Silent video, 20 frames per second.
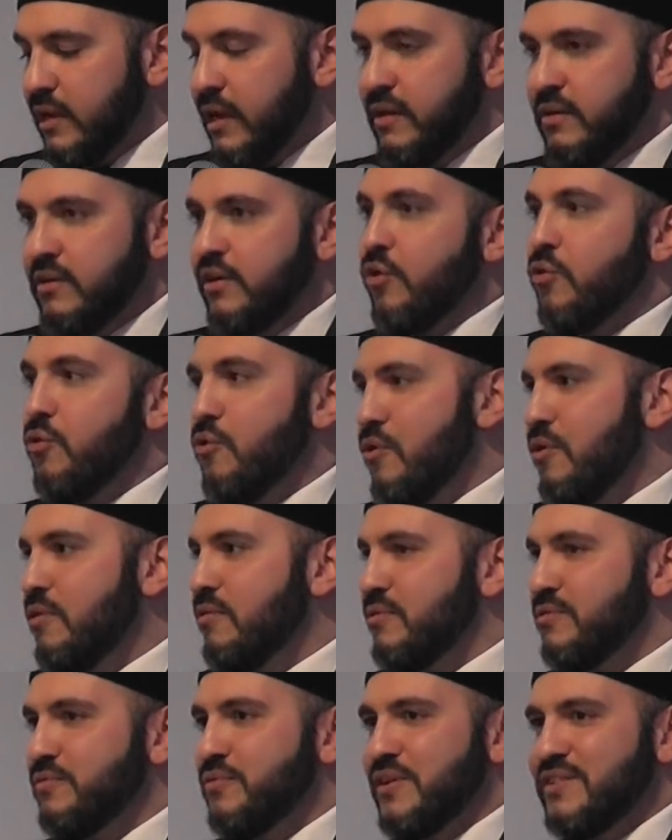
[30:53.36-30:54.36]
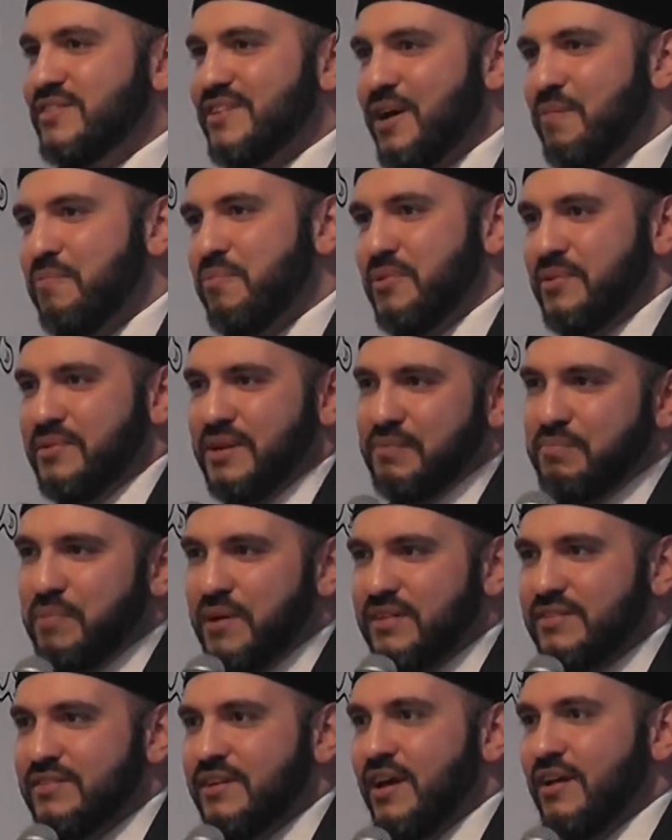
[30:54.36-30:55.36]
Lahore, for example, in
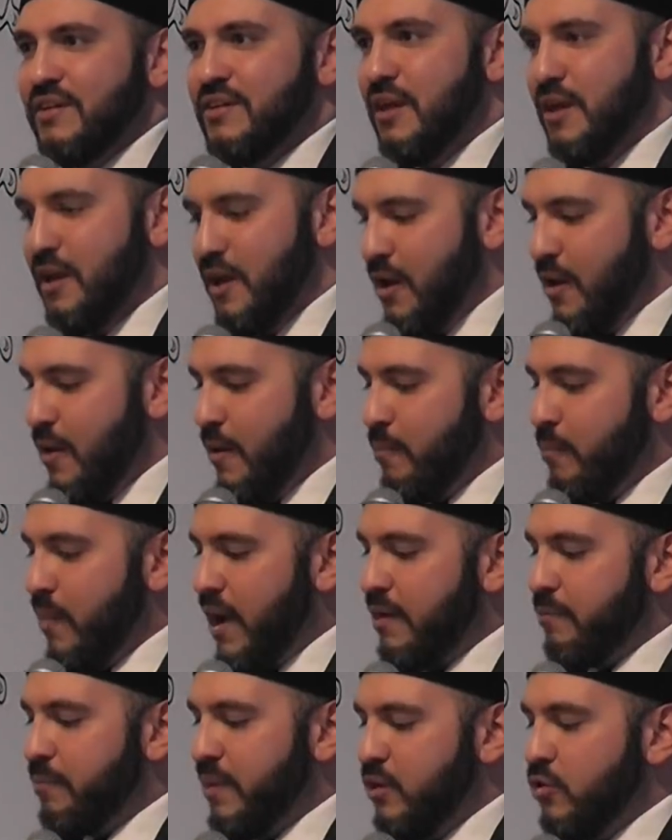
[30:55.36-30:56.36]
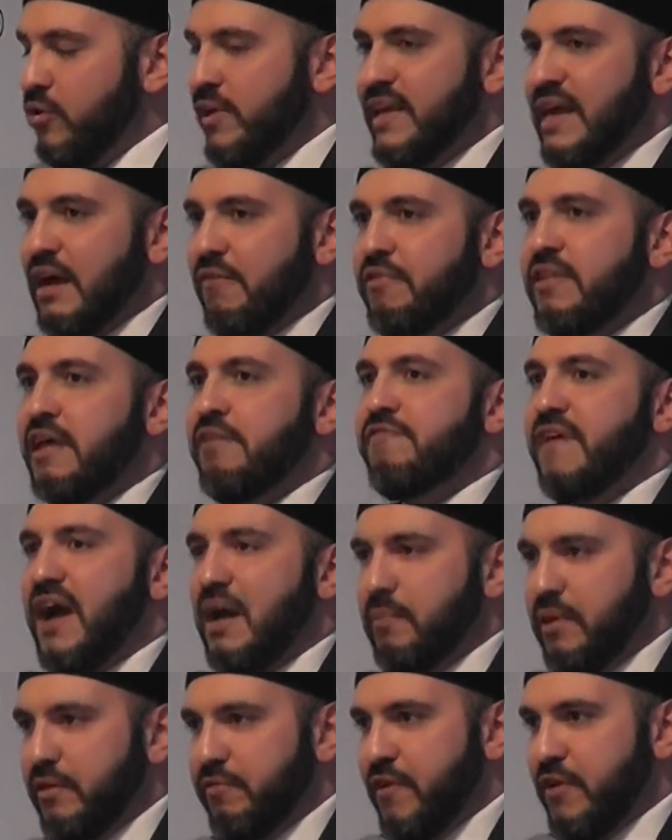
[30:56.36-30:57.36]
Pakistan, might be looking out for their
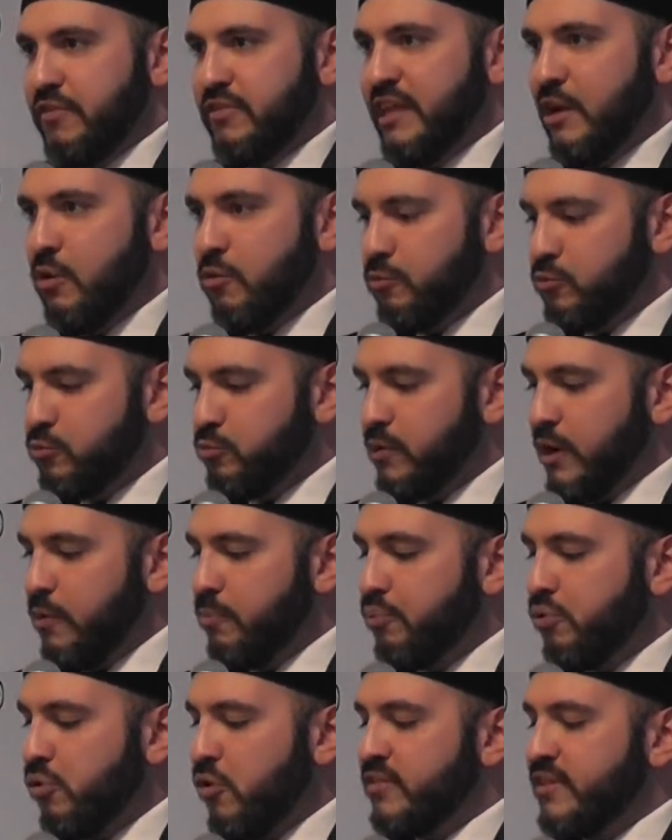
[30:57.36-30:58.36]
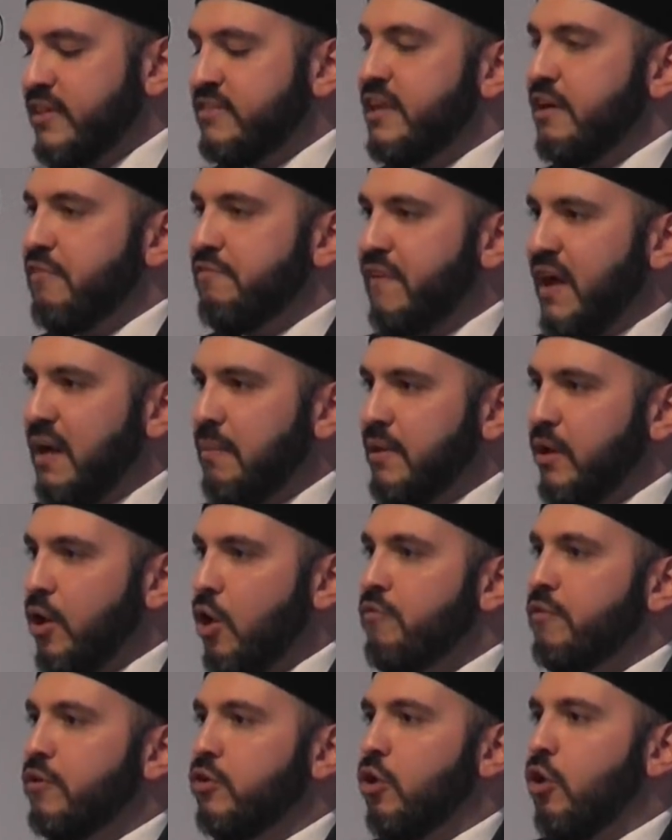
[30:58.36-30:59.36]
family first. And they'll prioritize their family
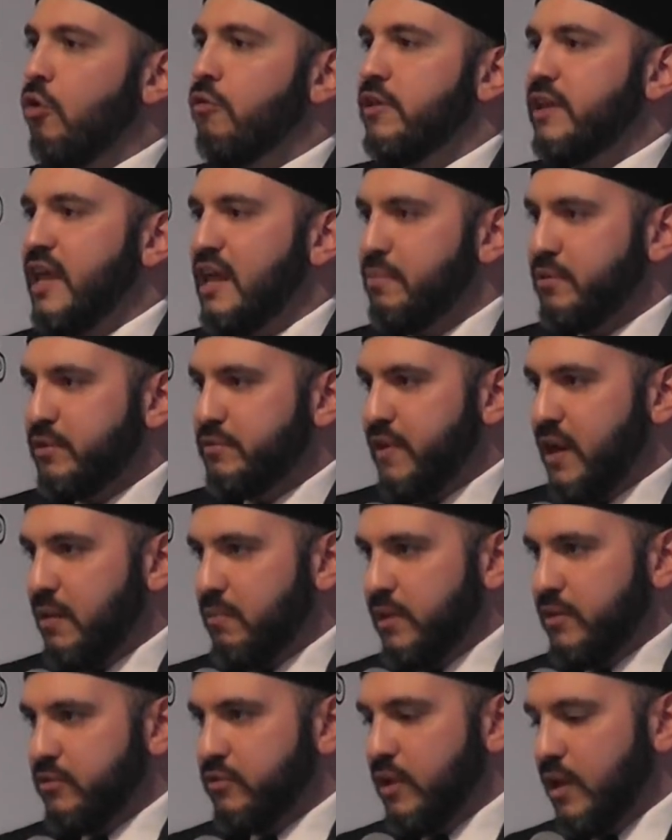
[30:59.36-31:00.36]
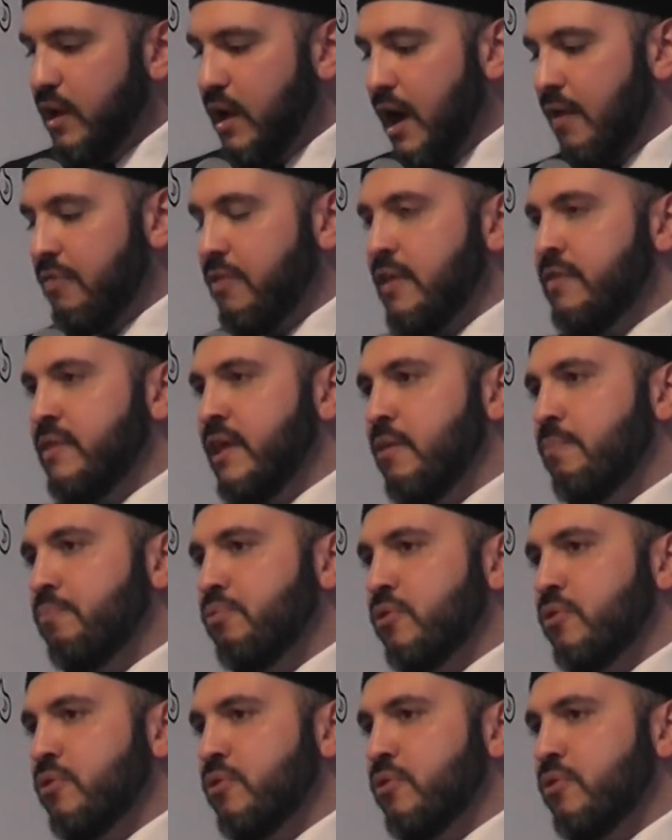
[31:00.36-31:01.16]
over all the neighbors' families, and then they'll